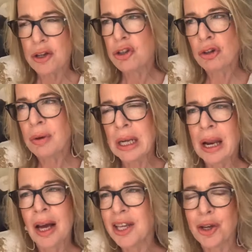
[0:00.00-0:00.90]
I used to
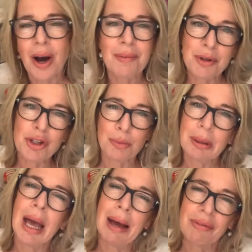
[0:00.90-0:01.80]
really like you. I'm
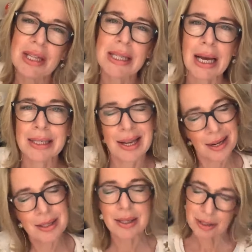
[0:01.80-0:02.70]
assuming they have this
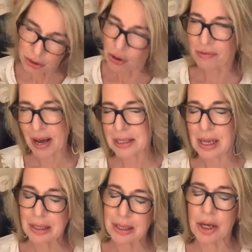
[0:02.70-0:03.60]
accent because it's the sort of
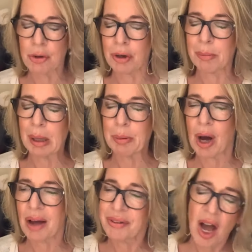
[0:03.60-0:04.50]
accent that annoying
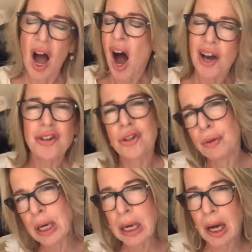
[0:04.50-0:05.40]
people have. I used
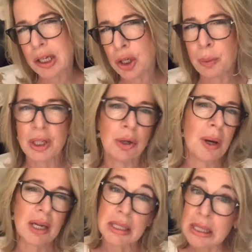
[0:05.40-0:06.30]
to really like you when
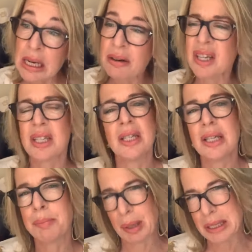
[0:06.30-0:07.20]
you were like serious and
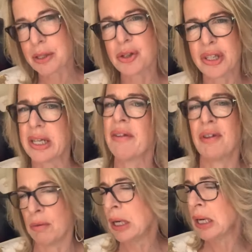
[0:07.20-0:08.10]
did political
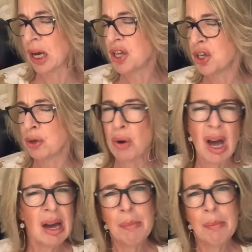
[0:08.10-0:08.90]
stuff. I really like you.